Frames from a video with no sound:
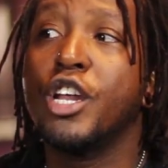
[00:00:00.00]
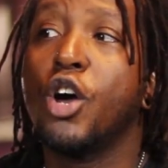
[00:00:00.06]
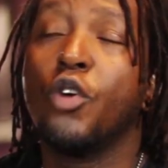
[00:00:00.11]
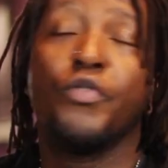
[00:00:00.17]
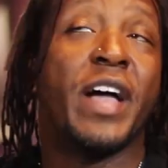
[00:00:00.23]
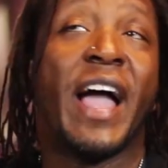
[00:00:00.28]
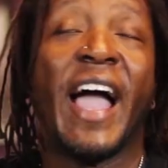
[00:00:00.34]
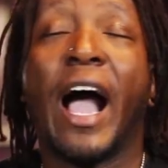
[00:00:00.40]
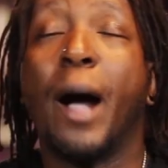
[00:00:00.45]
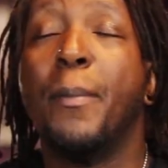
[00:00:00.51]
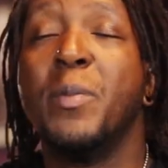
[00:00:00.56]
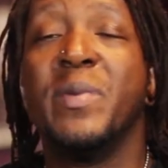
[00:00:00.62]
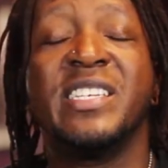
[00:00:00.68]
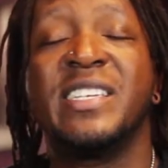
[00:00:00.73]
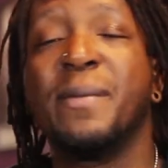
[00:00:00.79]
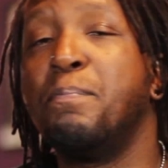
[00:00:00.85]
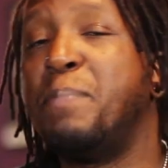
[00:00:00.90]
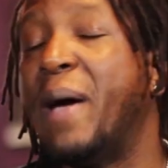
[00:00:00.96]
No, the album
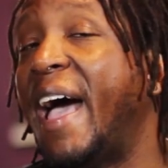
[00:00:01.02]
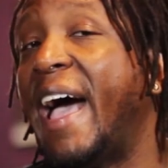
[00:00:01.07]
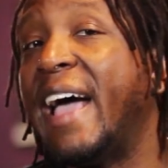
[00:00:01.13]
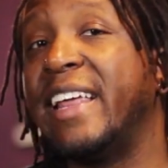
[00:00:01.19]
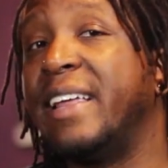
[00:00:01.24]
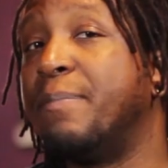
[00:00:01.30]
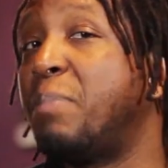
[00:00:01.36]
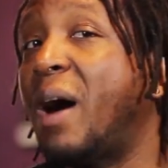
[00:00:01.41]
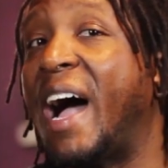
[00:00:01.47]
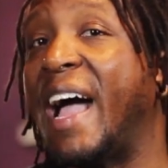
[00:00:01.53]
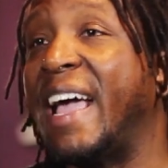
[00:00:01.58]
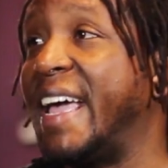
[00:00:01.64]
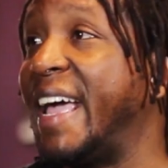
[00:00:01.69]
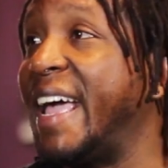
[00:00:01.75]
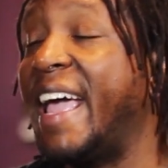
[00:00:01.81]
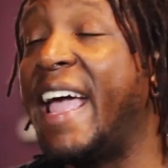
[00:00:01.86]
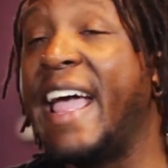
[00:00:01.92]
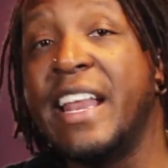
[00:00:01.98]
isn't bad
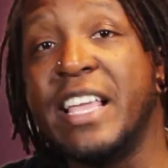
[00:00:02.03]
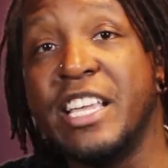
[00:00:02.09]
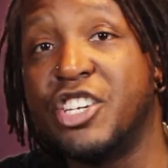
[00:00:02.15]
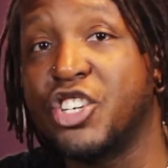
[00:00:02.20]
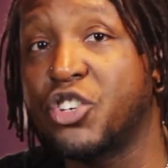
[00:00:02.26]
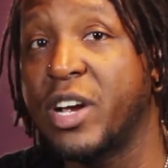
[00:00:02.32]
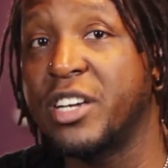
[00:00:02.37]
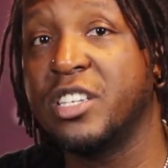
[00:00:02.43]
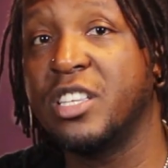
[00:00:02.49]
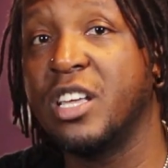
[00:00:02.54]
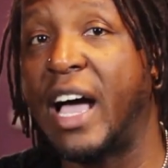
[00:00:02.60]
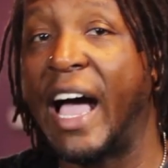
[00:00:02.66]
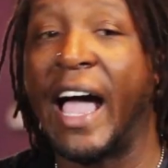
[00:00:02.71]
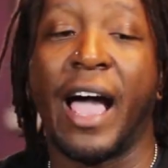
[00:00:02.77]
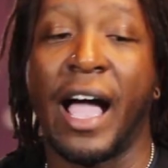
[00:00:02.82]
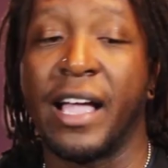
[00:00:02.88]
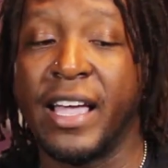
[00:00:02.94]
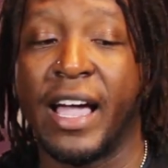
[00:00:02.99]
by any stretch of the...
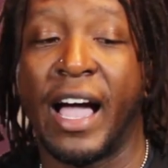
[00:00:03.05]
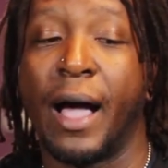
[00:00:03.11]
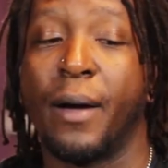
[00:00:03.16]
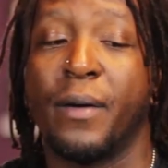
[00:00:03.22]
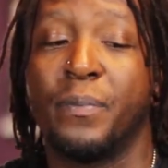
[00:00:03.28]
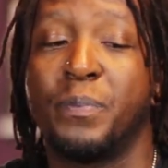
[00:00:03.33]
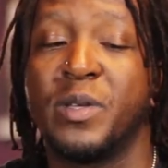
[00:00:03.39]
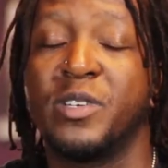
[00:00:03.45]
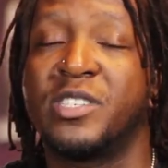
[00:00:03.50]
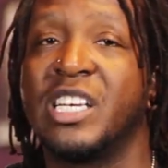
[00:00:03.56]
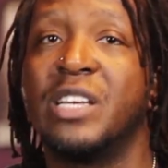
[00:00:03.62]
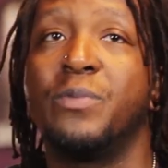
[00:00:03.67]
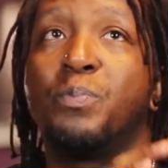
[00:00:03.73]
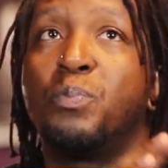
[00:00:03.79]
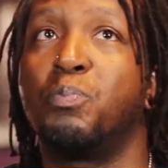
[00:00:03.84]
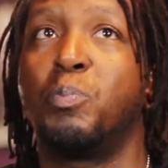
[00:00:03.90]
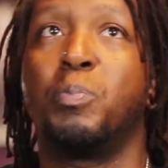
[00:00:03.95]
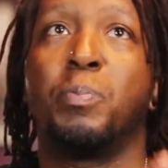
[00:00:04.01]

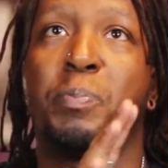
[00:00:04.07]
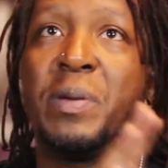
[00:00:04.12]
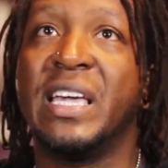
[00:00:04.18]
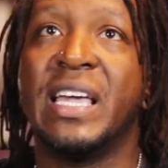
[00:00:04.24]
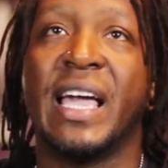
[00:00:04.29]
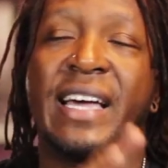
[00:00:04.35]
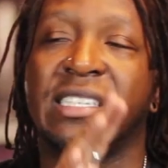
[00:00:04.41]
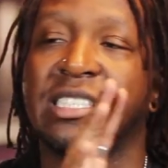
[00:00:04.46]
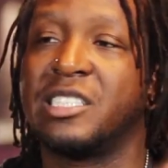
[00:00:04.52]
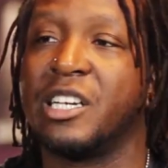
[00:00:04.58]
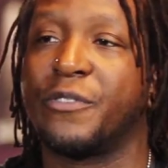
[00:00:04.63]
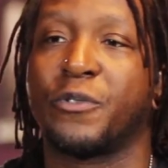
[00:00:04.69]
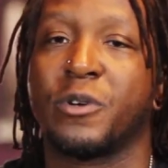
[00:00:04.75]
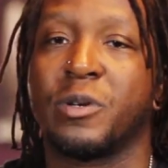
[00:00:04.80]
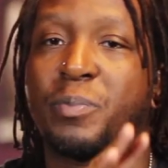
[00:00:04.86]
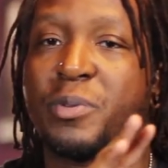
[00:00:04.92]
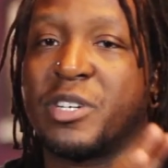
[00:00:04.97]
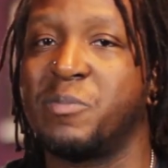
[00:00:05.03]
B has a
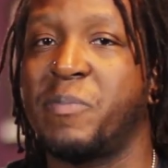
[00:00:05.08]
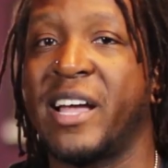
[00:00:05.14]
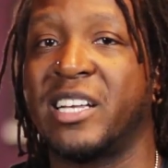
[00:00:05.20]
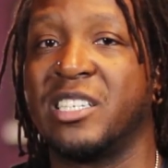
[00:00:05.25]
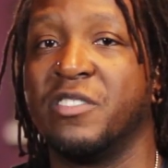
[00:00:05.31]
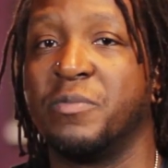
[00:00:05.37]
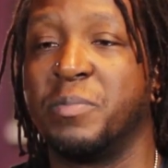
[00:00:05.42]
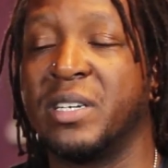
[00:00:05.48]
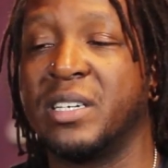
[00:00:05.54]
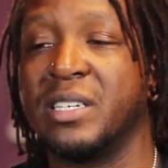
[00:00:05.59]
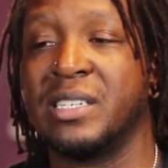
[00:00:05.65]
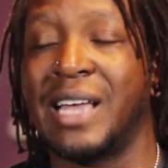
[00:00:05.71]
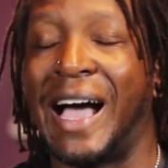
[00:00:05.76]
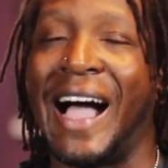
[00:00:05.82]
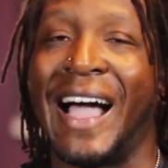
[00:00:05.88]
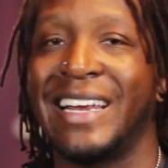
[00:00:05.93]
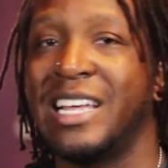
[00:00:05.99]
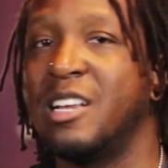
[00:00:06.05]
different perspective because
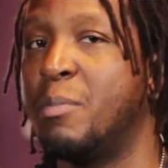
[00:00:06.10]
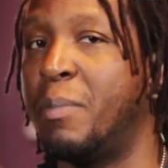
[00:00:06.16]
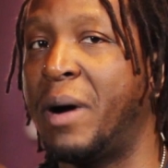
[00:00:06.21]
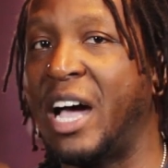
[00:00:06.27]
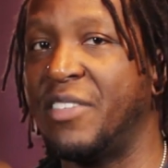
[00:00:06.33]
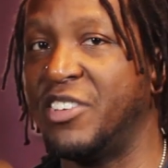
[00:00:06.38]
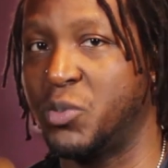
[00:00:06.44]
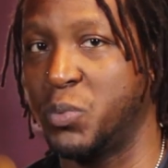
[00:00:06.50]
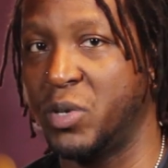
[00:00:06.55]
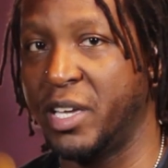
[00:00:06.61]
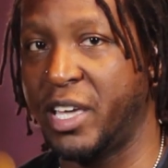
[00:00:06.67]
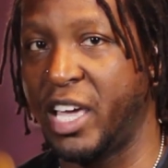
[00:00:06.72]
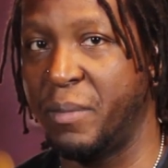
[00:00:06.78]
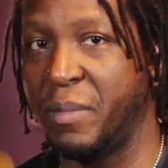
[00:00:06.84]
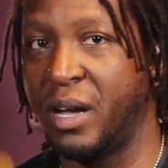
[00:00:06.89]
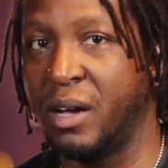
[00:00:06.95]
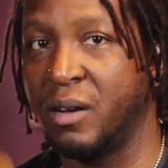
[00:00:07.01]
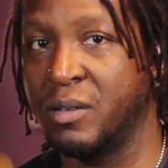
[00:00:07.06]
I didn't buy this when it
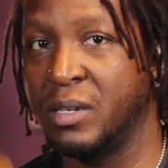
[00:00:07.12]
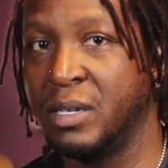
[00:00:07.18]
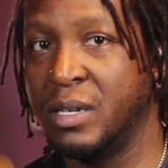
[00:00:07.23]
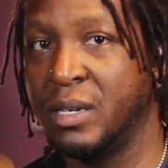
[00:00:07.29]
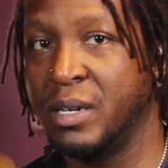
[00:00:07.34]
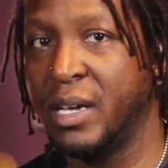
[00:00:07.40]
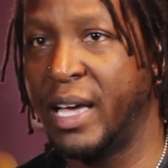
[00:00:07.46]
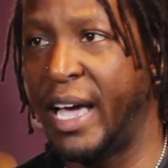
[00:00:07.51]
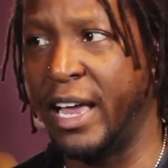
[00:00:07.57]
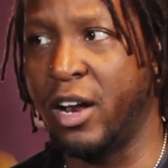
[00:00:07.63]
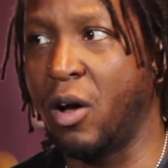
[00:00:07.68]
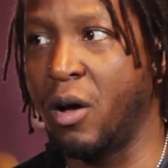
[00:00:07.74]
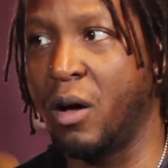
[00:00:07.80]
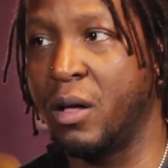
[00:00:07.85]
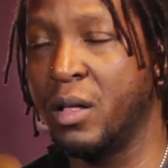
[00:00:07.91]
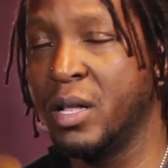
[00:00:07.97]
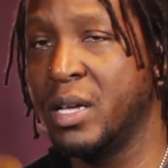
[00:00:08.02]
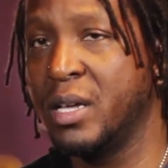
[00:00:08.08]
came out at
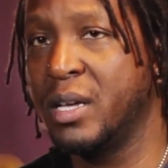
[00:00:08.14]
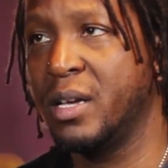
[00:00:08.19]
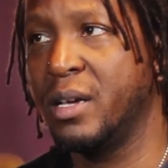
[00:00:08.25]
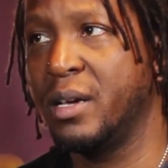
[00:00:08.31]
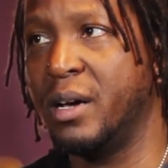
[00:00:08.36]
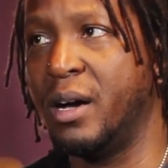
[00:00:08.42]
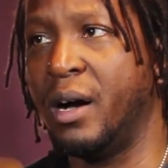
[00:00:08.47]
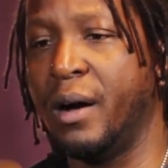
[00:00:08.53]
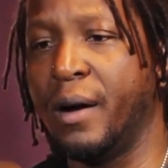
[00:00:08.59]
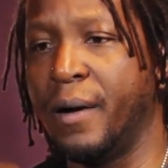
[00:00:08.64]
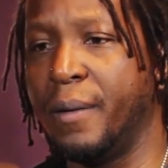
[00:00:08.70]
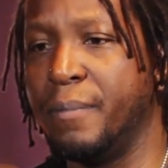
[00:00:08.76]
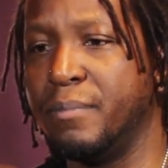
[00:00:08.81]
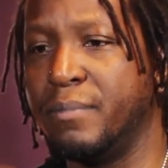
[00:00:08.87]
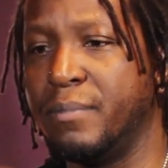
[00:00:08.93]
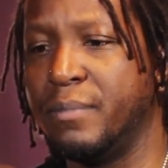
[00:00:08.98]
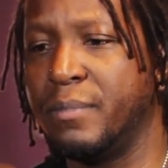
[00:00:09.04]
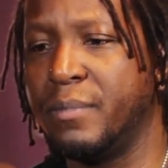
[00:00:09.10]
all.
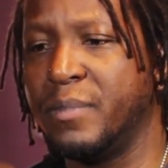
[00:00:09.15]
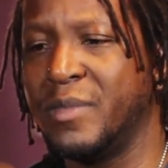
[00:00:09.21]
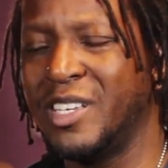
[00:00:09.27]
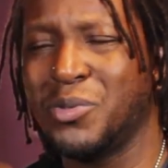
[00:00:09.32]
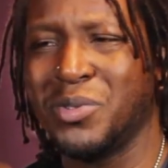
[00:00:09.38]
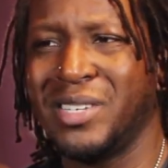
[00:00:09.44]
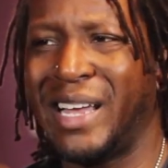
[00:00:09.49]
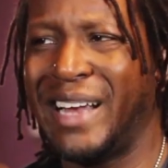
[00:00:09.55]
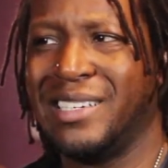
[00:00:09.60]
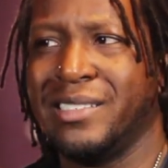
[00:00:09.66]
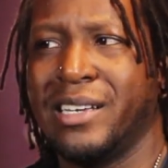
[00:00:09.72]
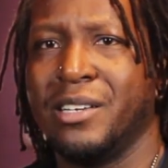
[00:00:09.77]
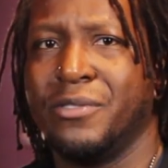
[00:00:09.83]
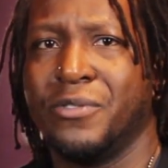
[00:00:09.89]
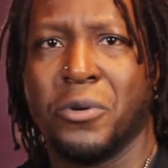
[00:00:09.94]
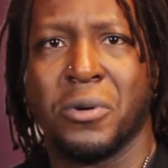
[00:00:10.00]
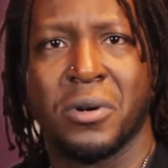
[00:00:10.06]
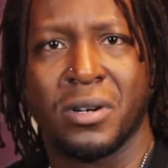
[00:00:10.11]
This was
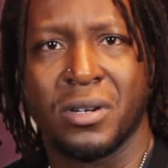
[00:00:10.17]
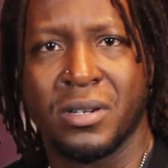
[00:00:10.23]
1994.